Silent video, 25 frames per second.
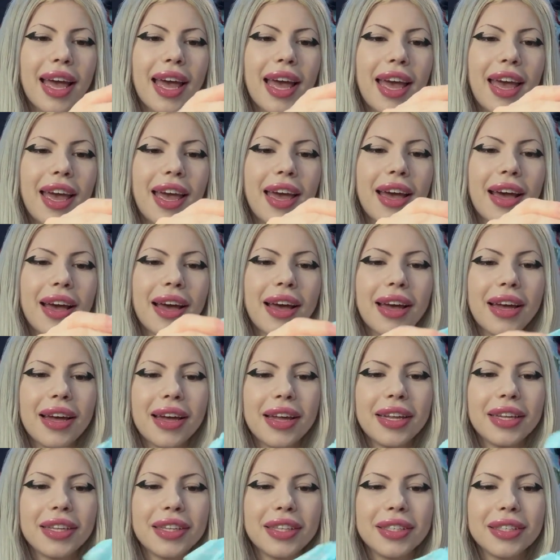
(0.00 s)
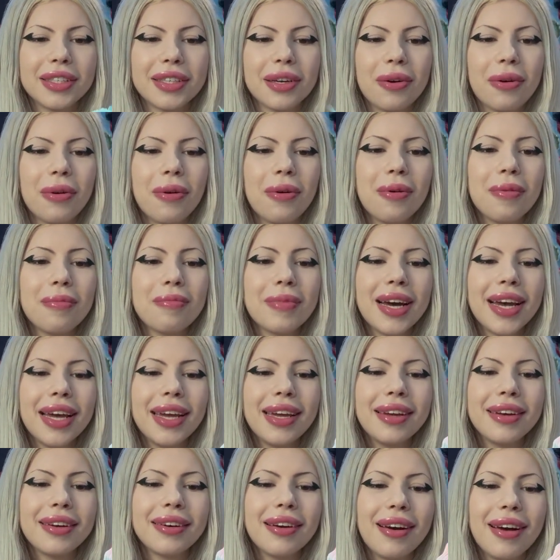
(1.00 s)
And oh my
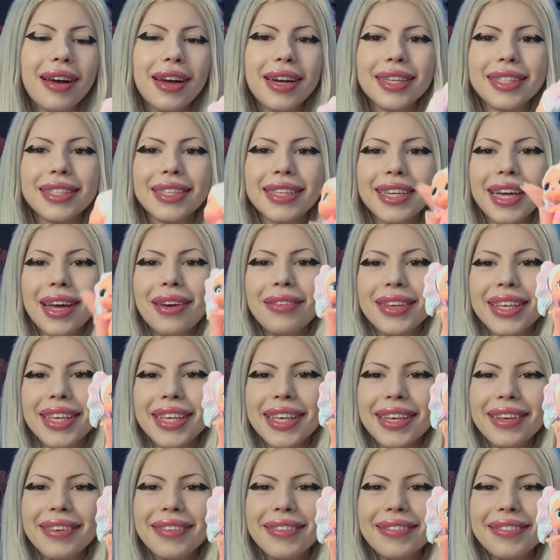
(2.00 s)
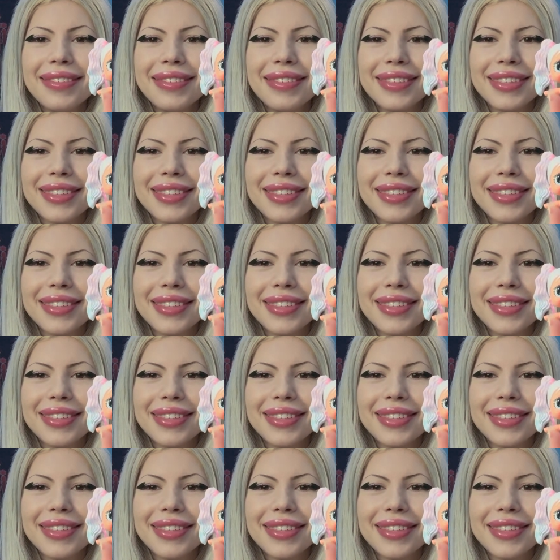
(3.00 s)
gosh, look how cute!